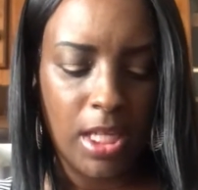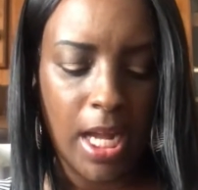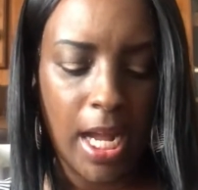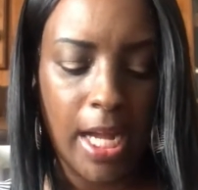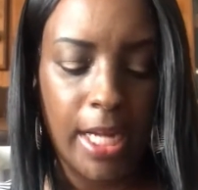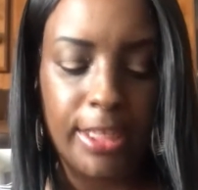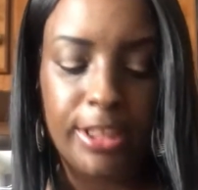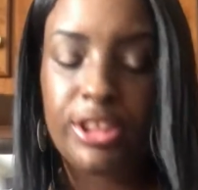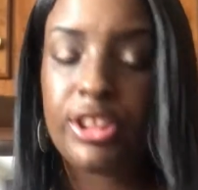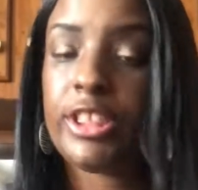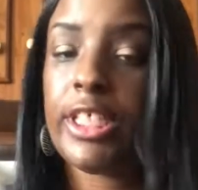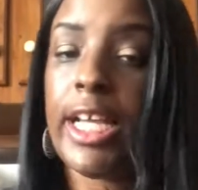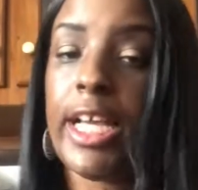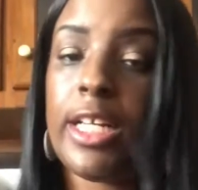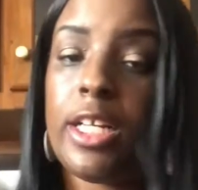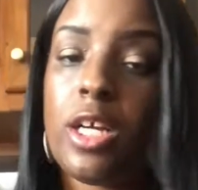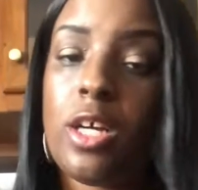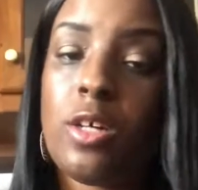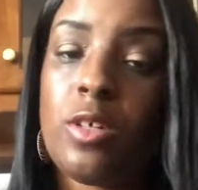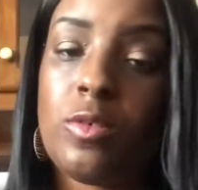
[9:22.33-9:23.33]

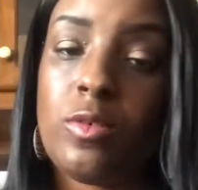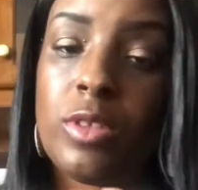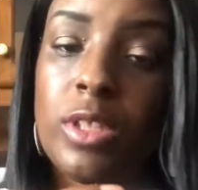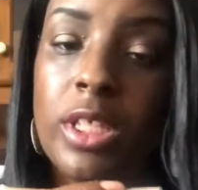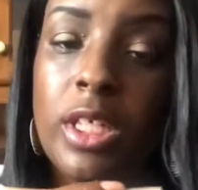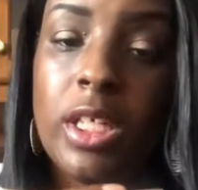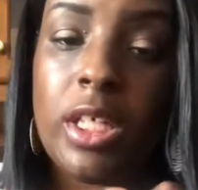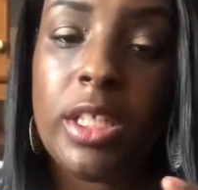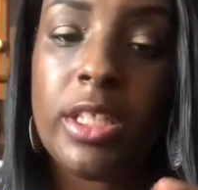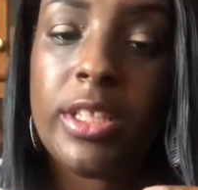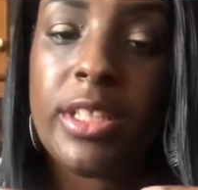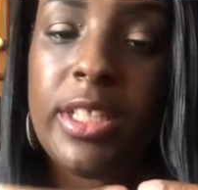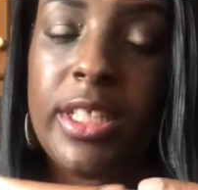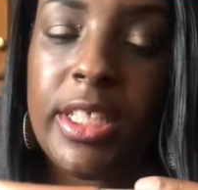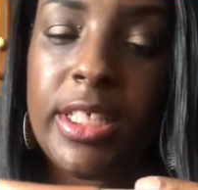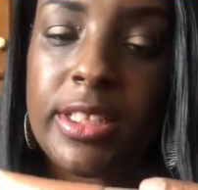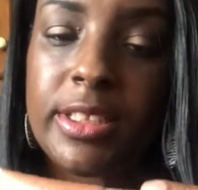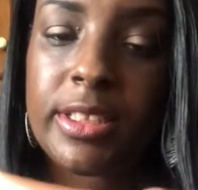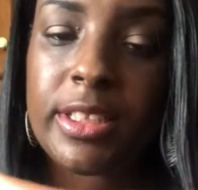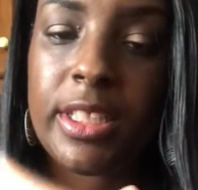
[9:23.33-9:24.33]
eyeshadow.
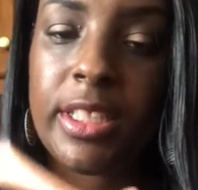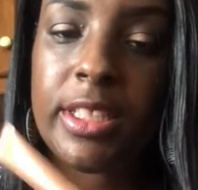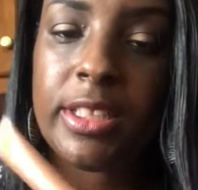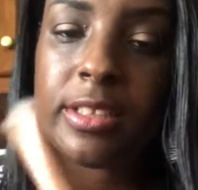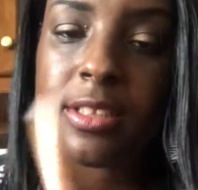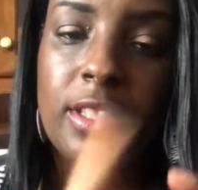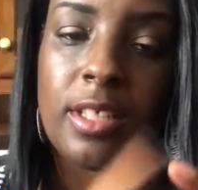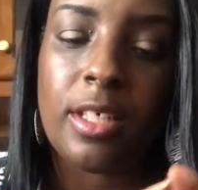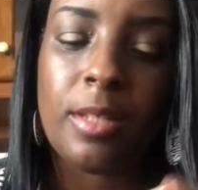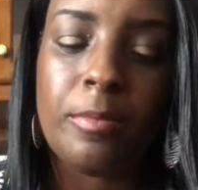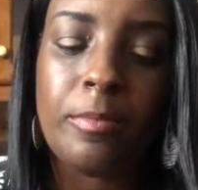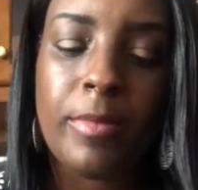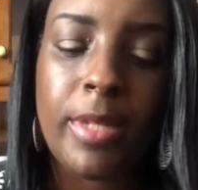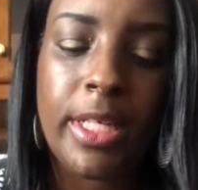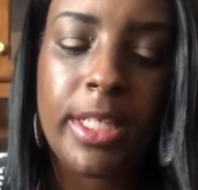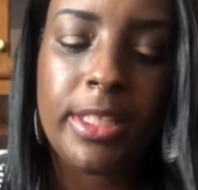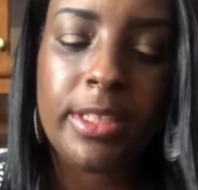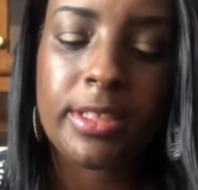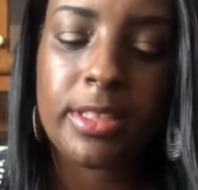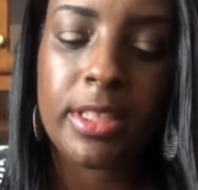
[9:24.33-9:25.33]
This is
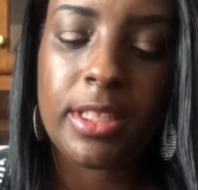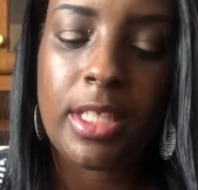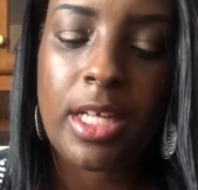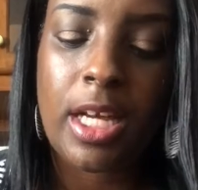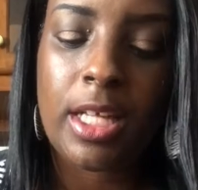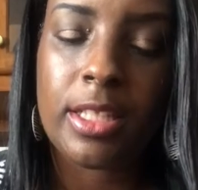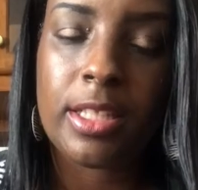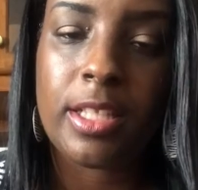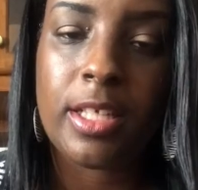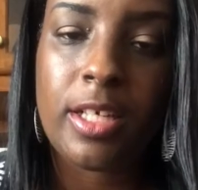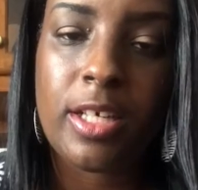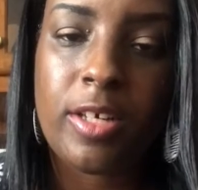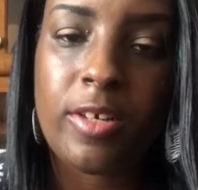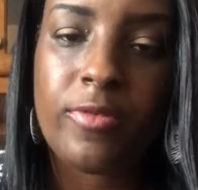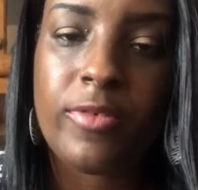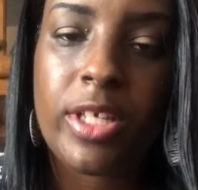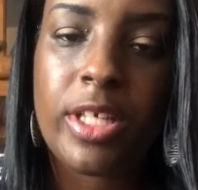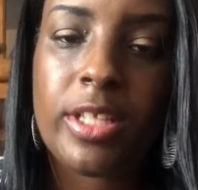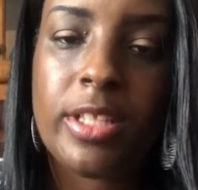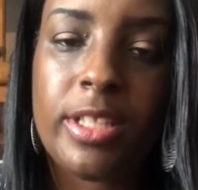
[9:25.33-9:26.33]
amazing. I
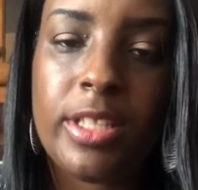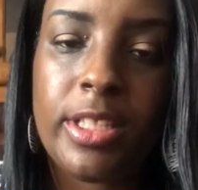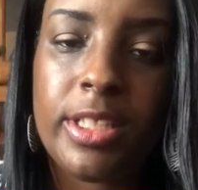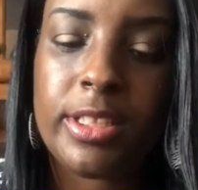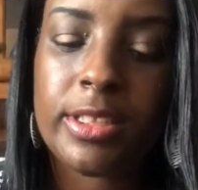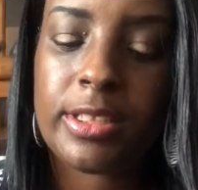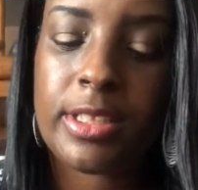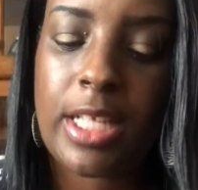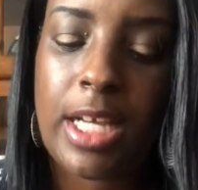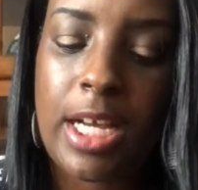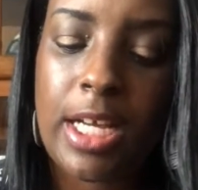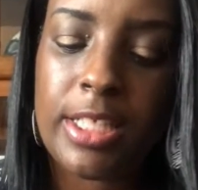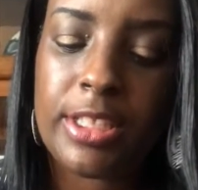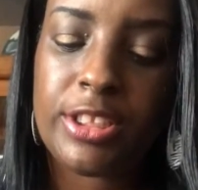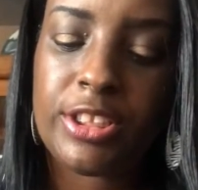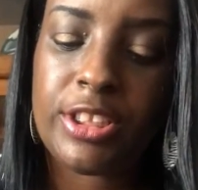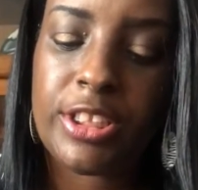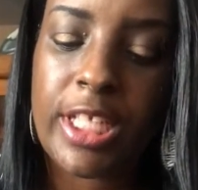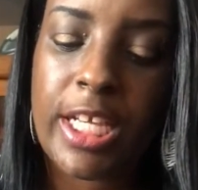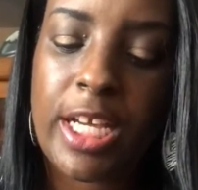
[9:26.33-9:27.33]
love this
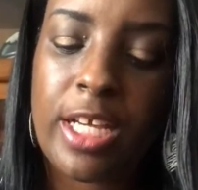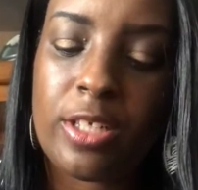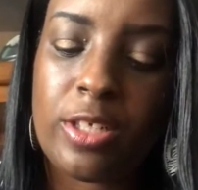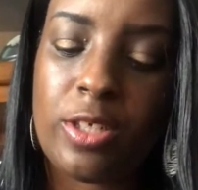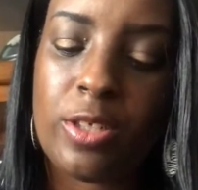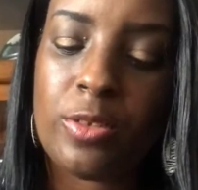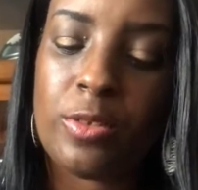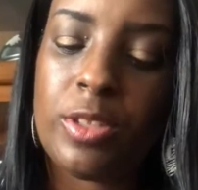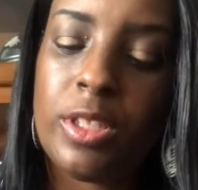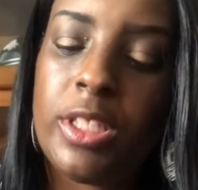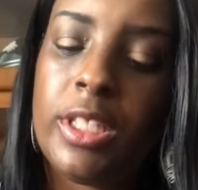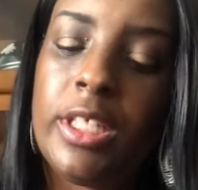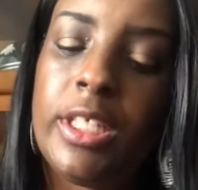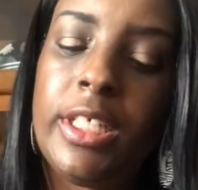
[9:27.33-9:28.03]
eyeshadow.